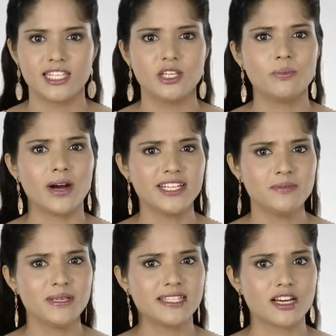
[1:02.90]
You might
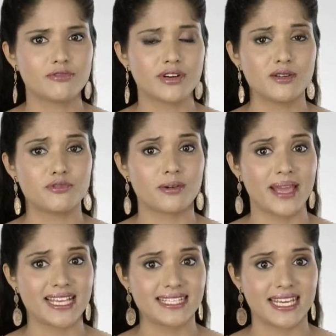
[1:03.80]
be suffering from
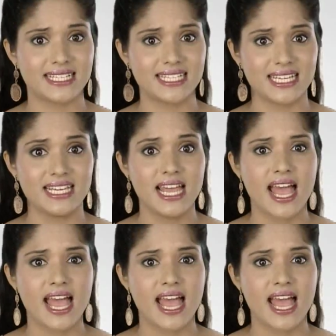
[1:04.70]
S A D